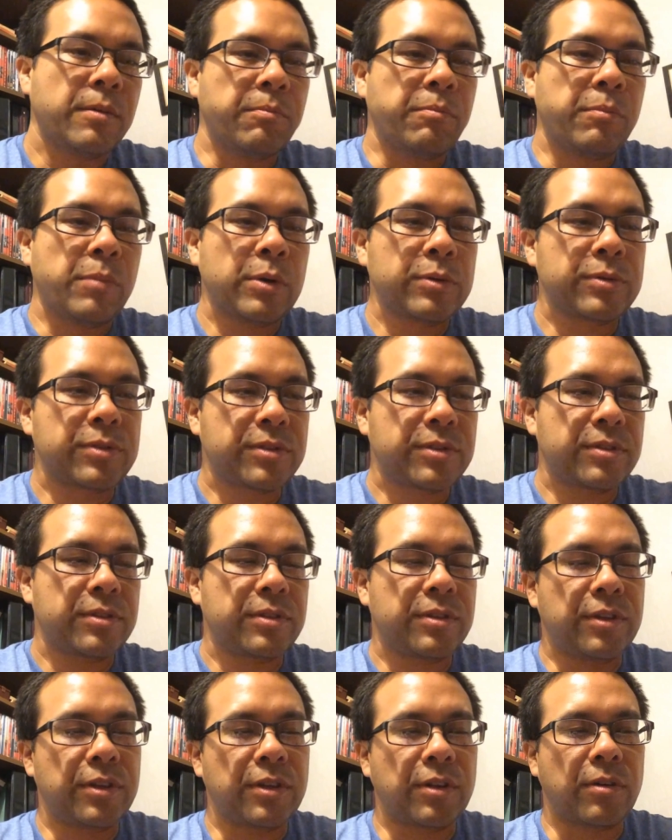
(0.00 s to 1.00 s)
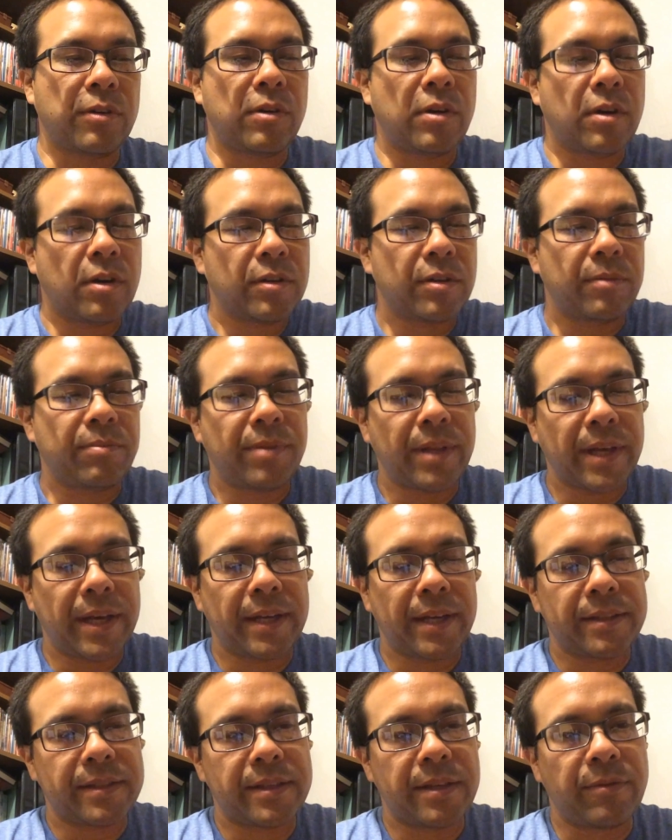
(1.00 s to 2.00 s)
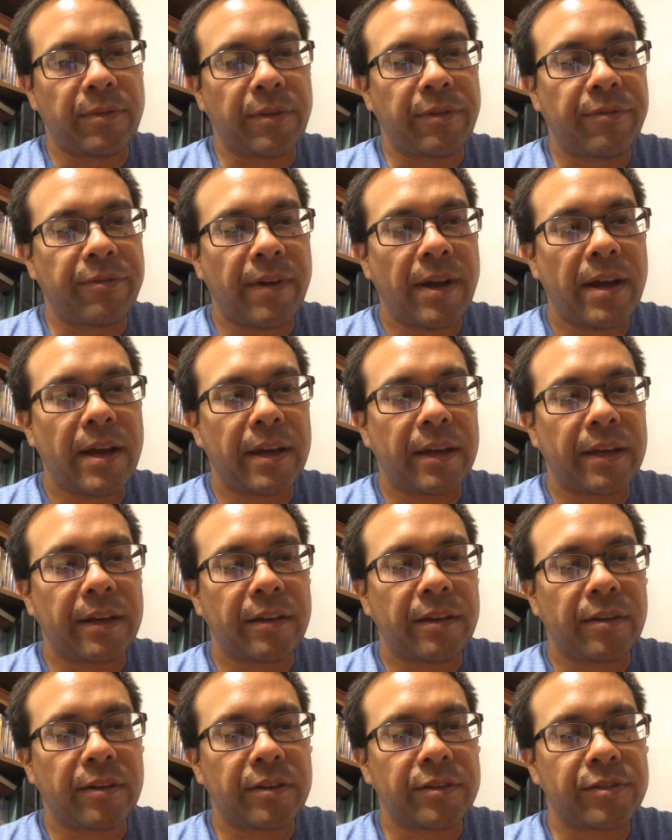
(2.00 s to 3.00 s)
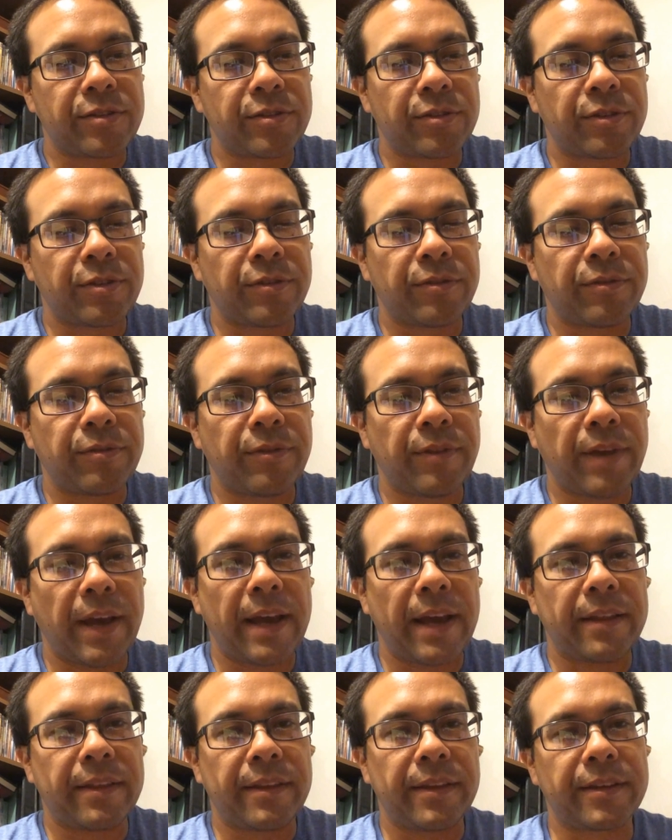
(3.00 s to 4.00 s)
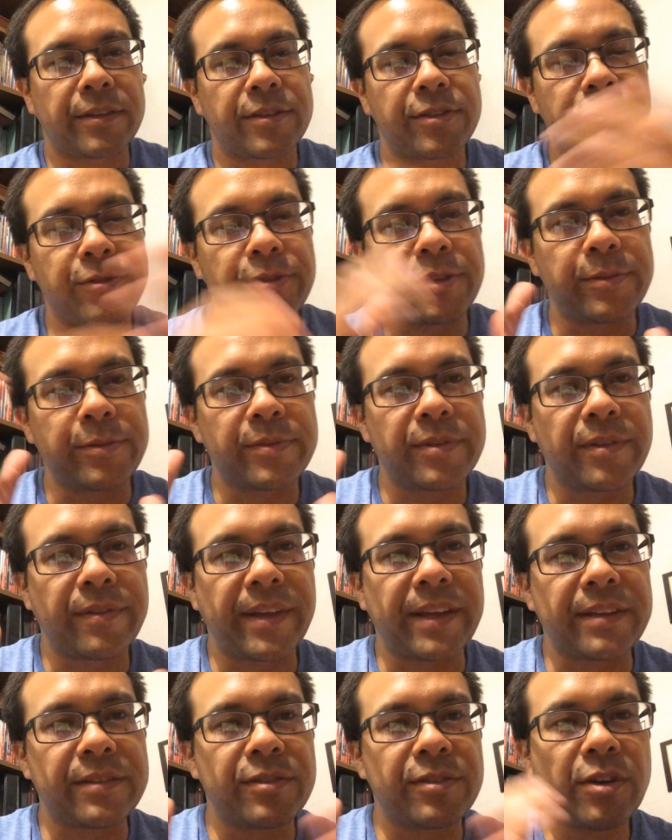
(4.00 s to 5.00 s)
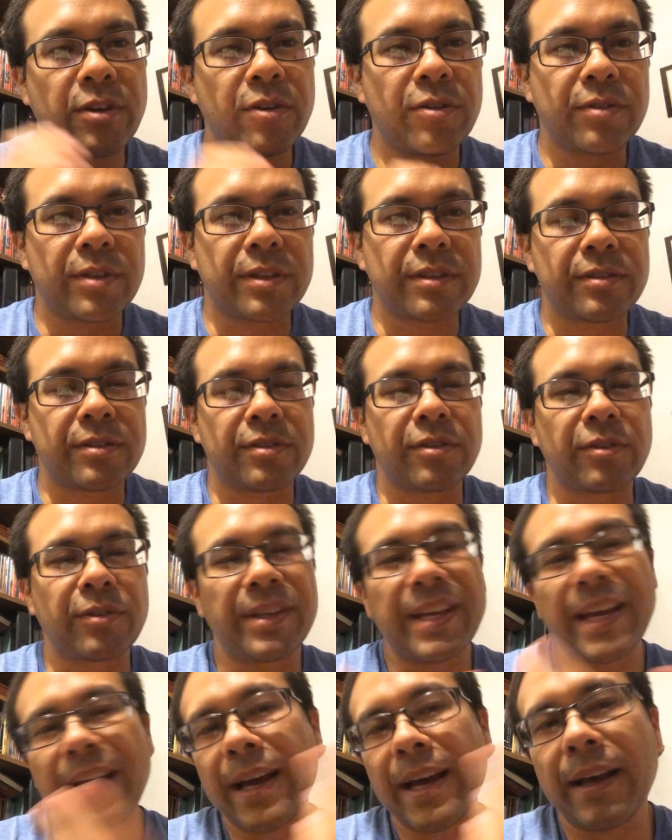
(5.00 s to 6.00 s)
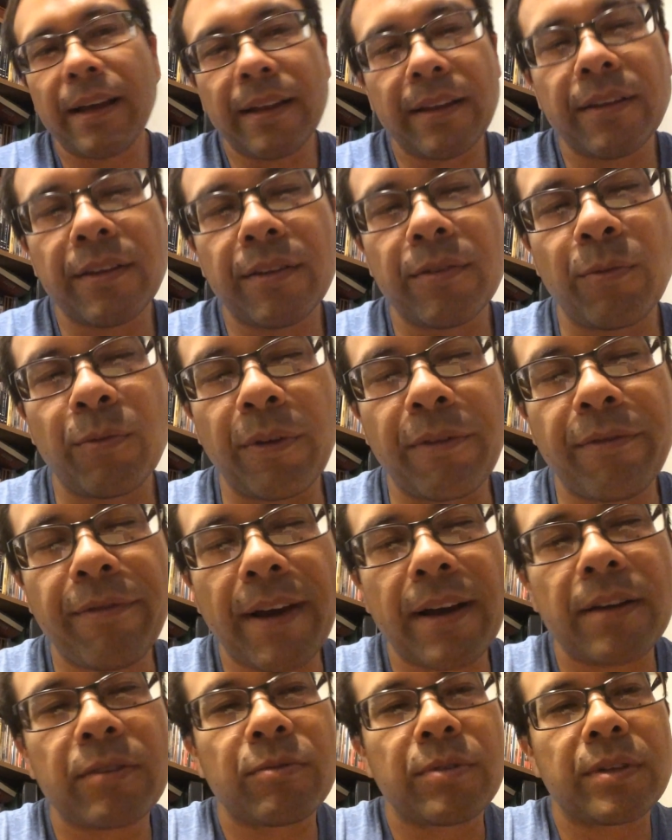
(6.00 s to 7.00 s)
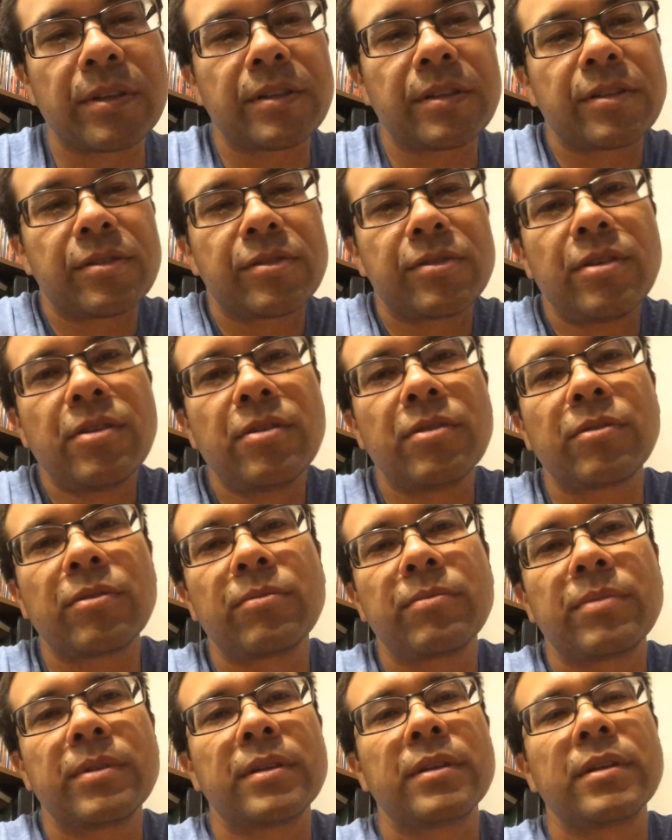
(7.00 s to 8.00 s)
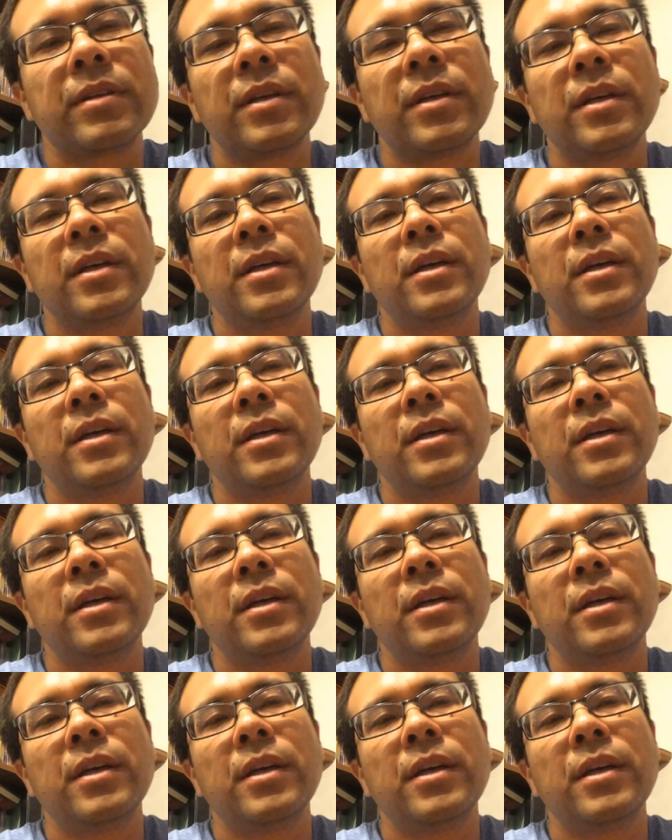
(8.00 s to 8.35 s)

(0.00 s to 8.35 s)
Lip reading: Most, you know, all the planets that we find are sort of at the extremes of that zone, and so yeah, we found one in the zone, but